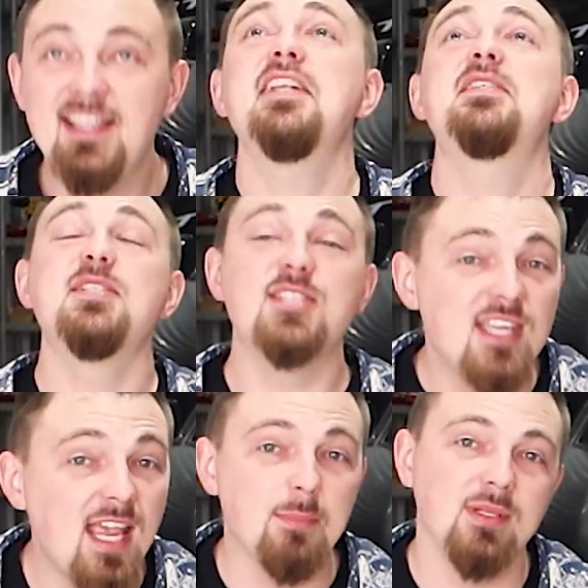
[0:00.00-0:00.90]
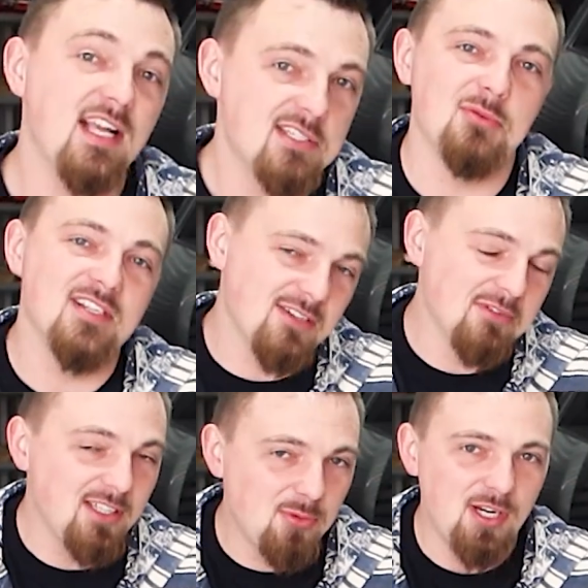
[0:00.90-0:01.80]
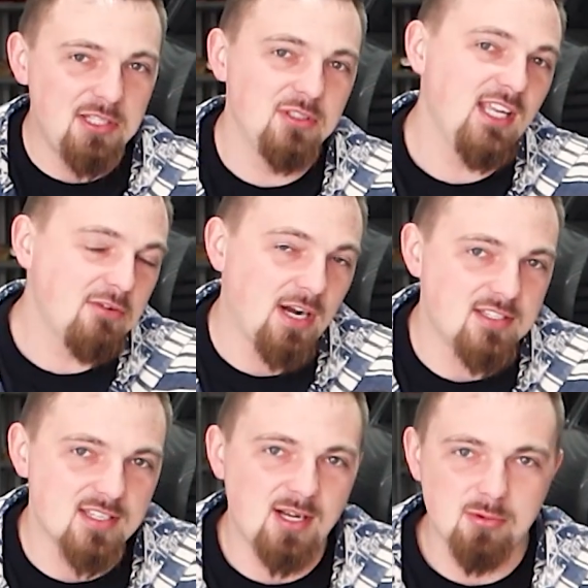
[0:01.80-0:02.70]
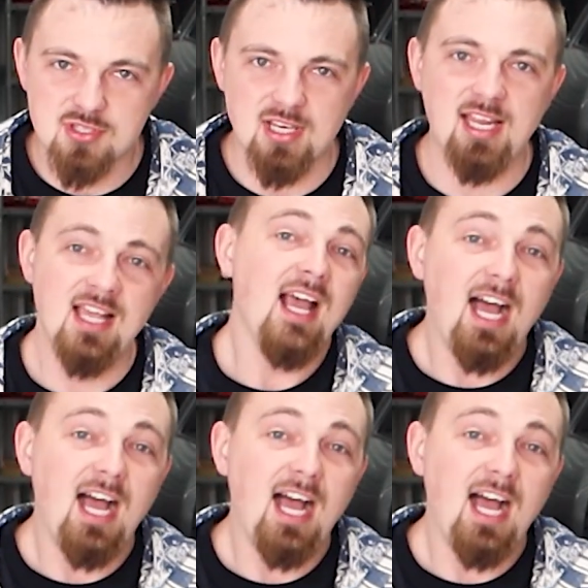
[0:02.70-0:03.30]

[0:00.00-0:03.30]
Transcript: That's insane, but that's the ones that really win you dig races, I would say.